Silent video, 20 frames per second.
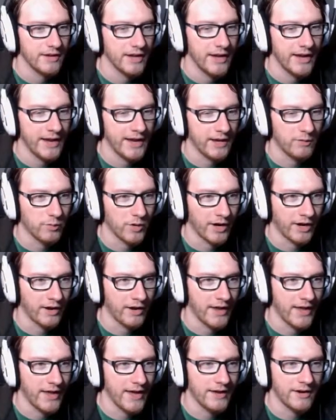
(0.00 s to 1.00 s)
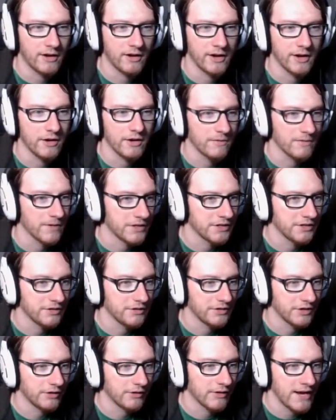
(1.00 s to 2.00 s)
and we're gonna head on over
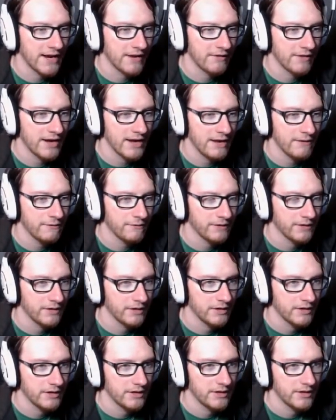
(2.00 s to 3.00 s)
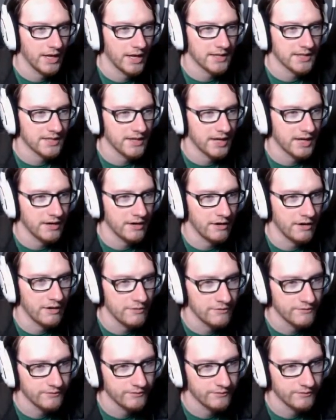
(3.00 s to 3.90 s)
to the Grand Reef. Yes, I know.